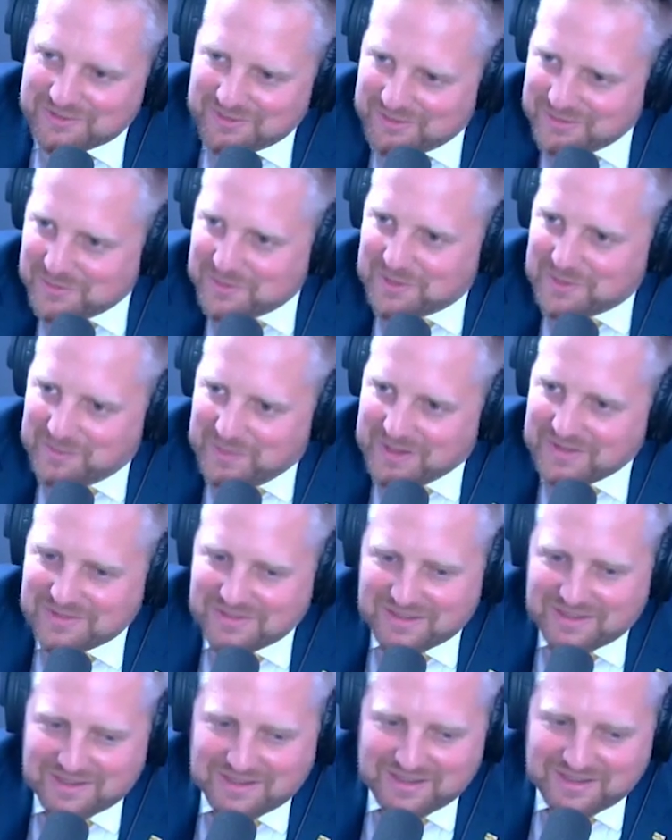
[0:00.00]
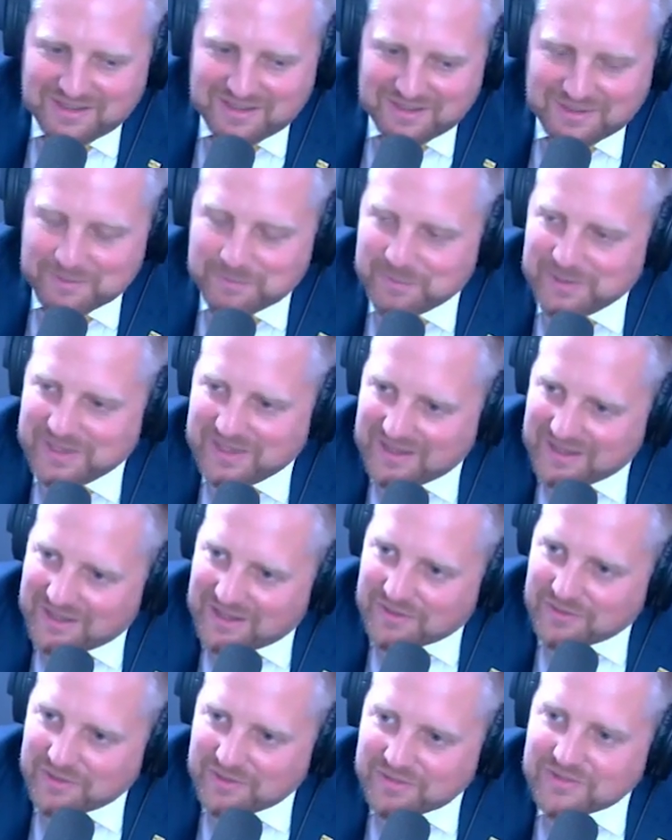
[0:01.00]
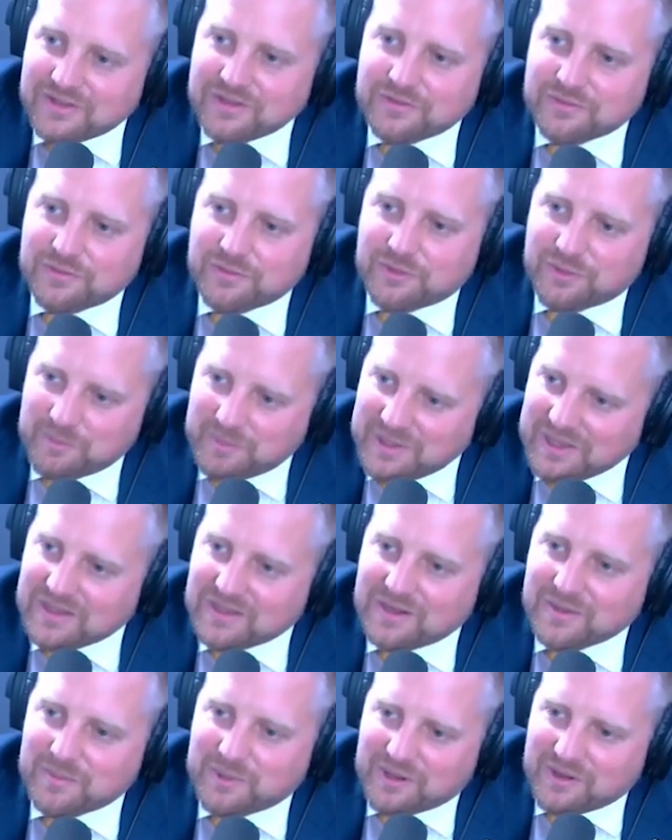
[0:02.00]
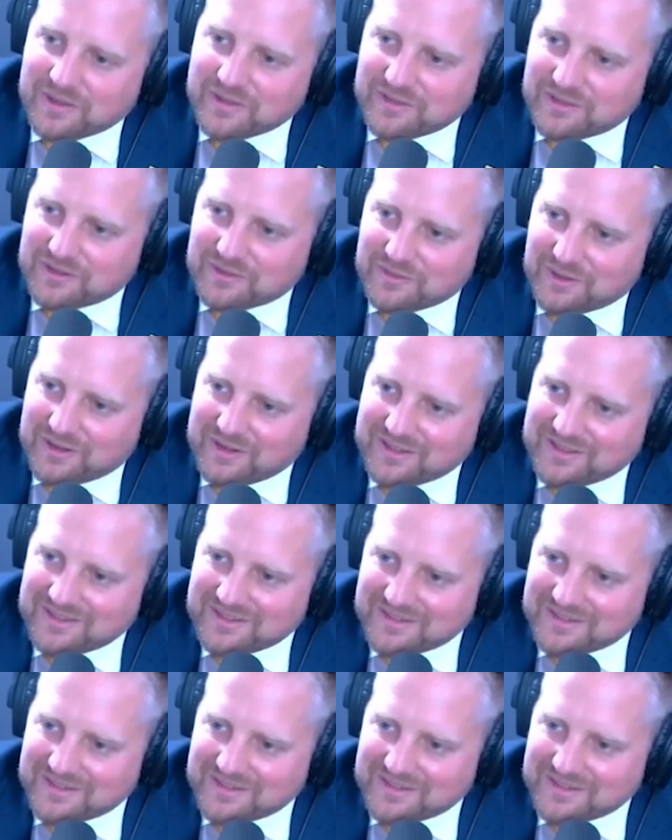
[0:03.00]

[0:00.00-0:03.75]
you are basically being arrested for being Liberlander, right?